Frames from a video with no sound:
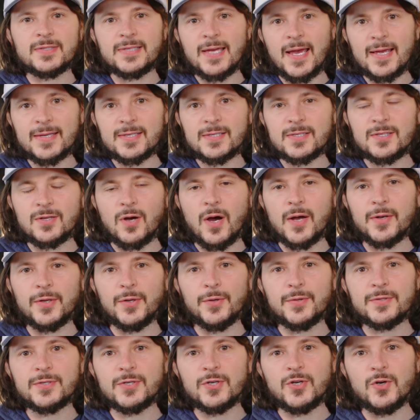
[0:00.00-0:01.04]
tests on
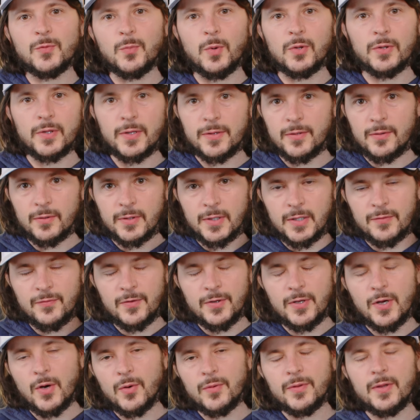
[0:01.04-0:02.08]
YouTube, we'll either leave a
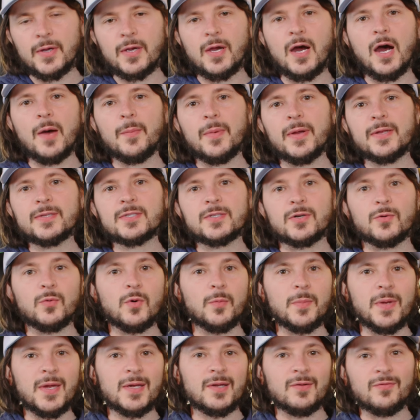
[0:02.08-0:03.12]
note in the comments or
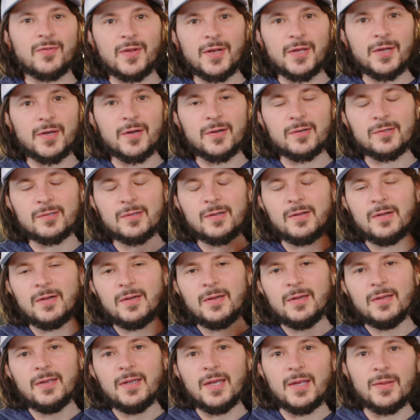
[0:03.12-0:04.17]
we'll make a video
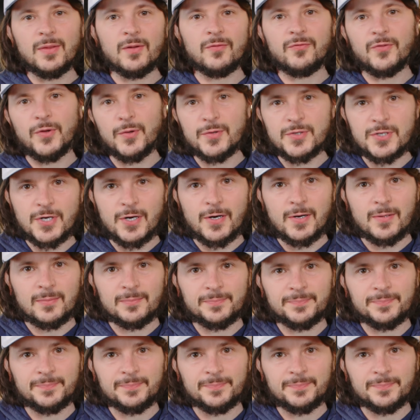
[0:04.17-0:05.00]
in the future.